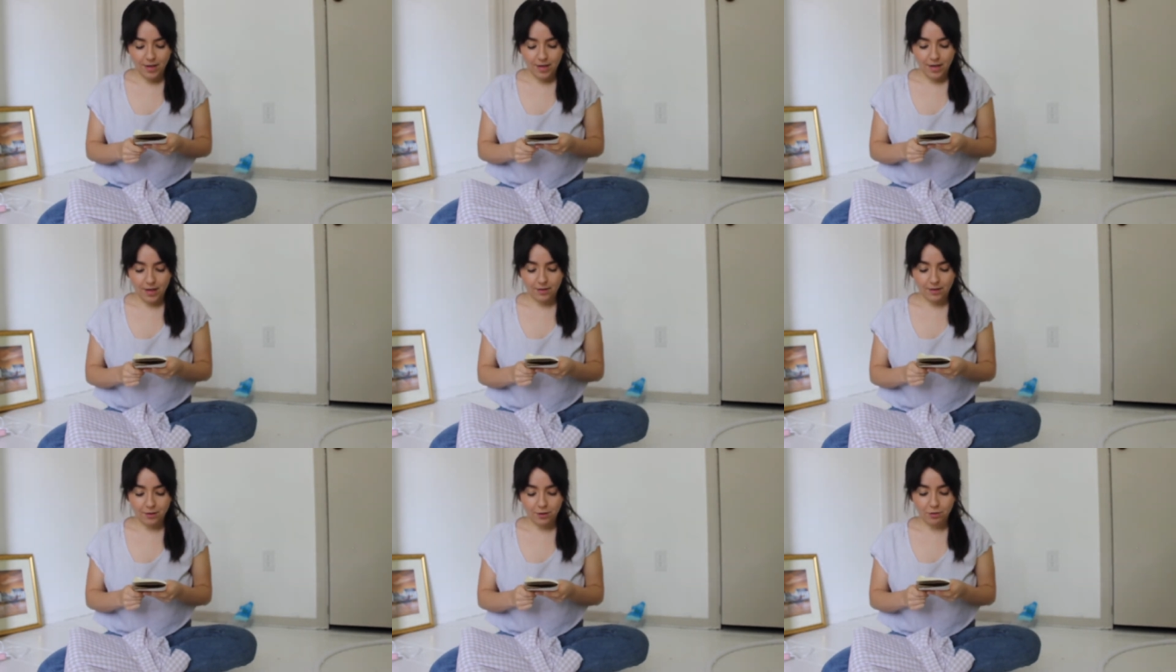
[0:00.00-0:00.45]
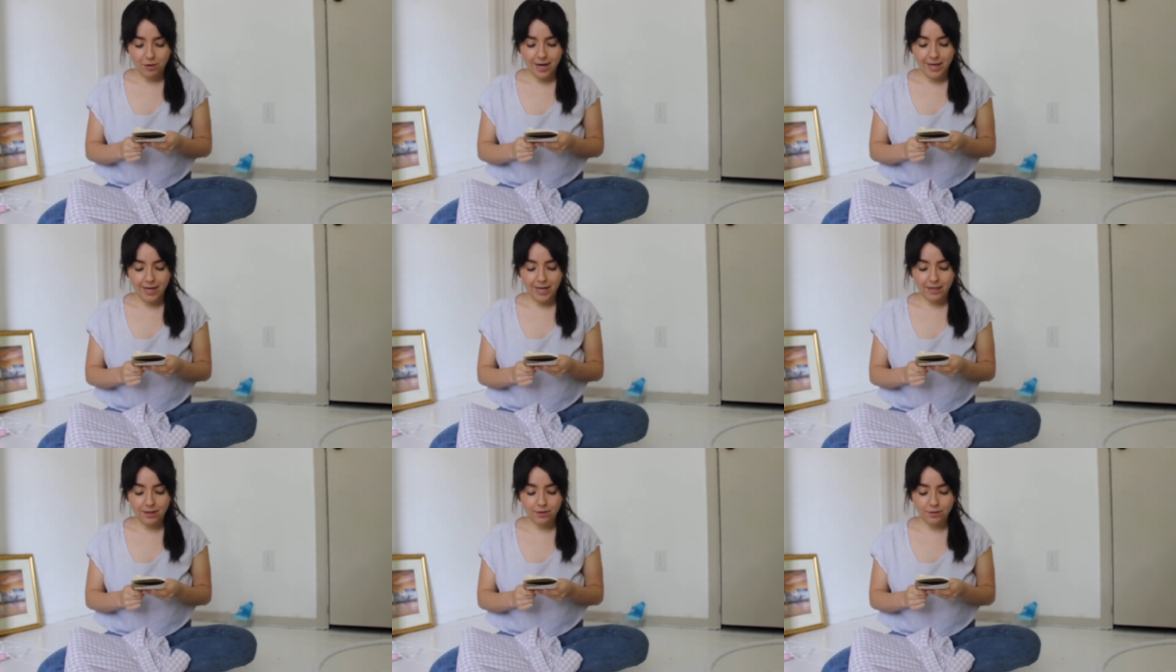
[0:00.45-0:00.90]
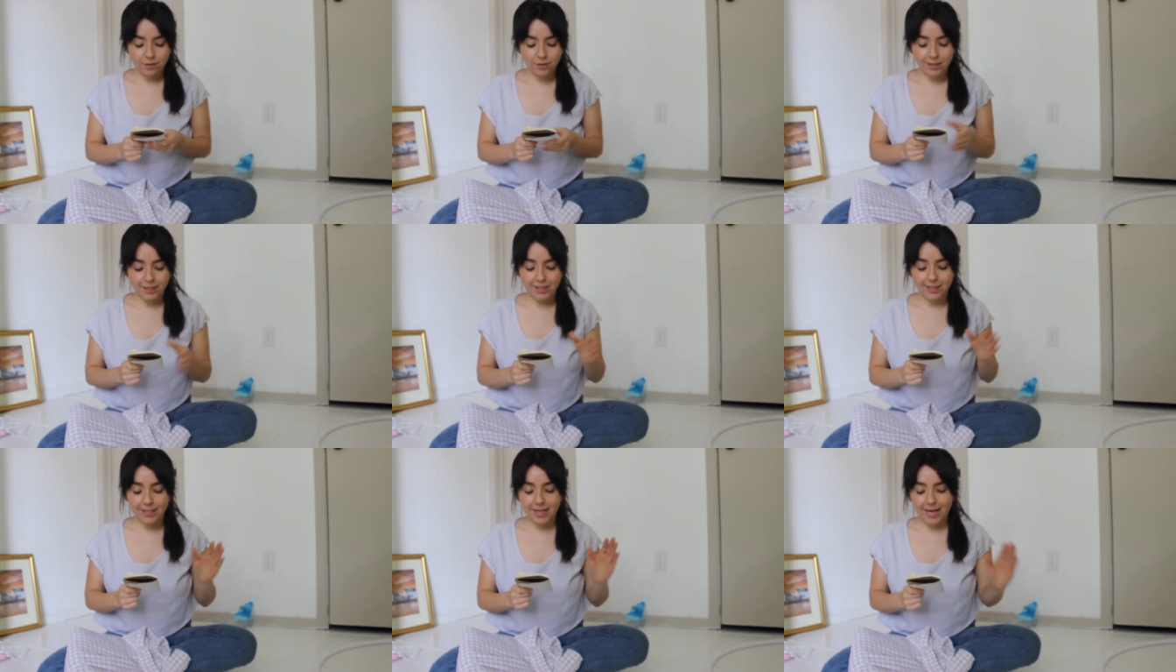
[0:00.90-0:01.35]
And the triangles
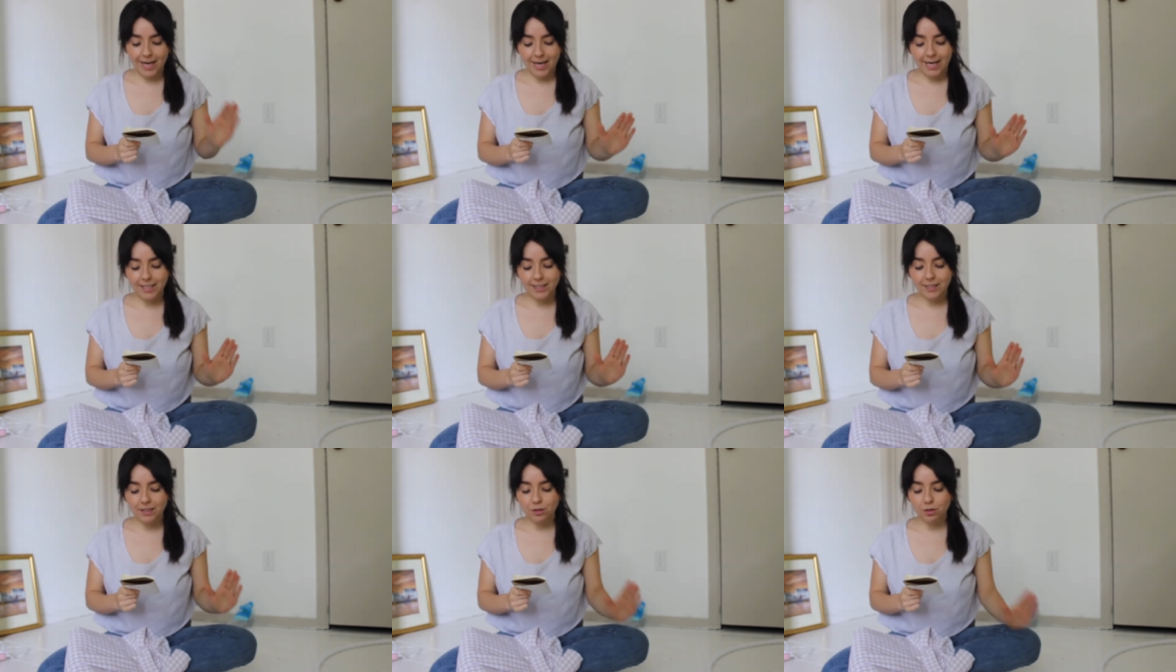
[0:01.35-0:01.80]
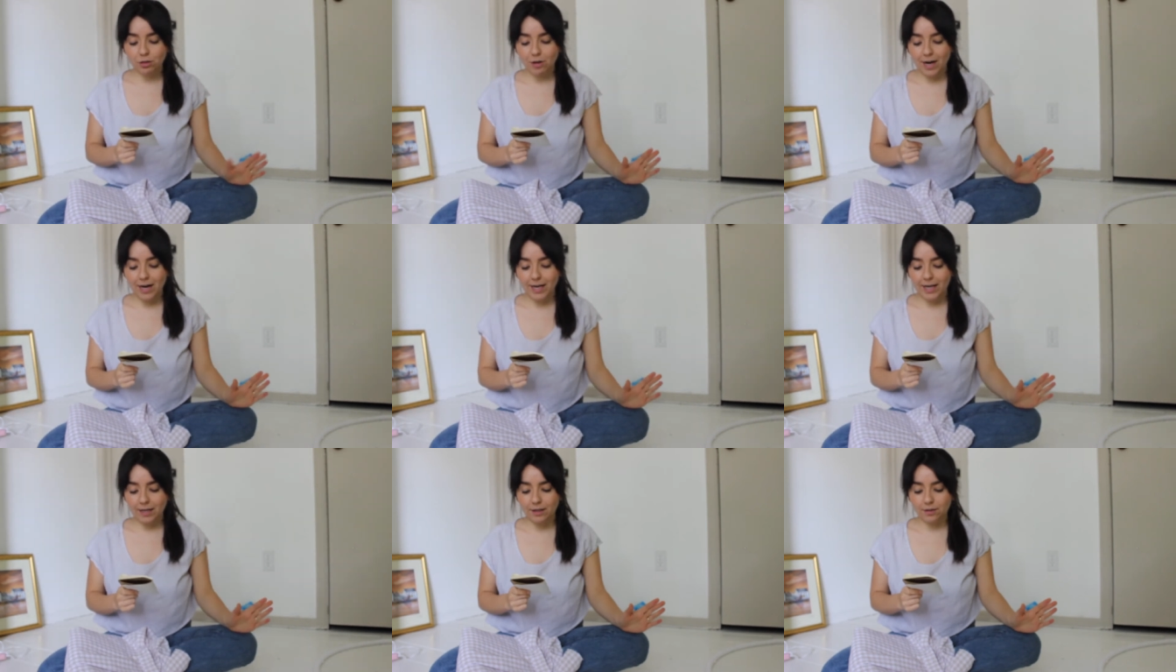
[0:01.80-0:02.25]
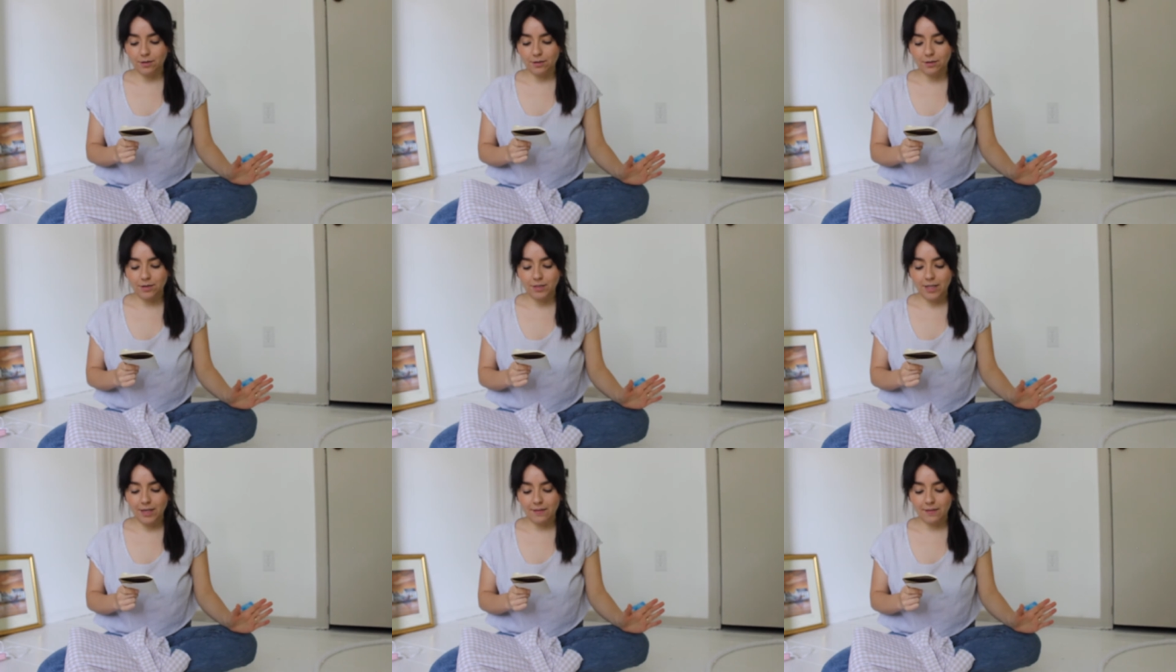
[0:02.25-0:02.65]
is eight triangles